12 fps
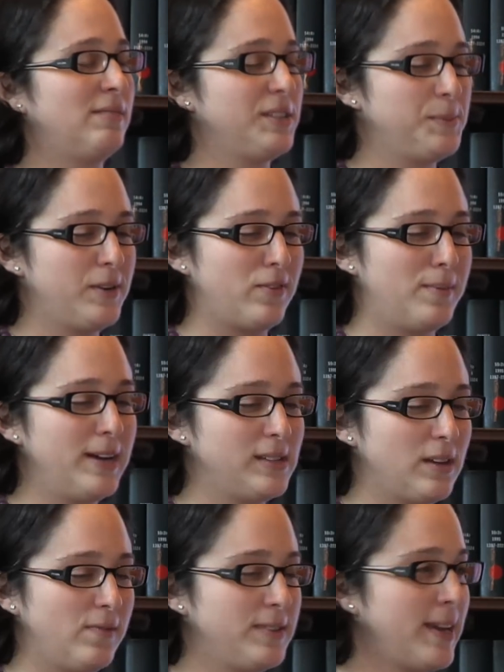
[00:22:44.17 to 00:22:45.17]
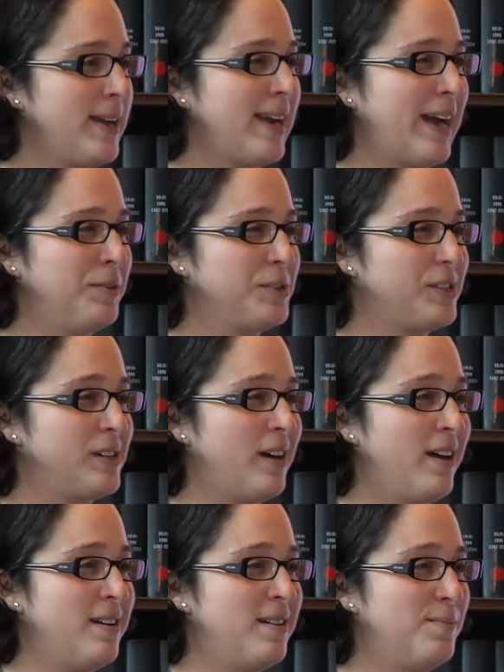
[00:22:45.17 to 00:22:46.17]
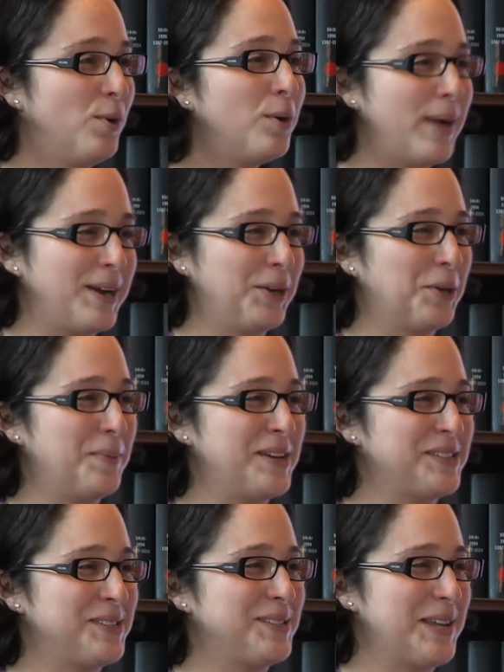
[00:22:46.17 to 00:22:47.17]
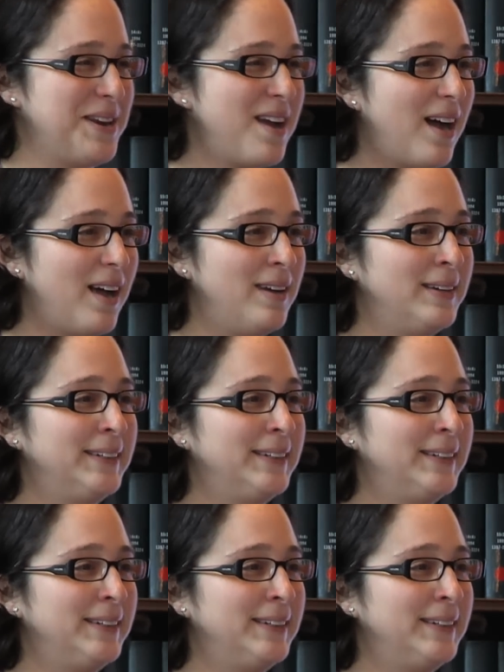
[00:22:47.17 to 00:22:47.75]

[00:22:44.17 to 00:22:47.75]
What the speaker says: I'll speak for myself, as I encounter on a more regular basis than not,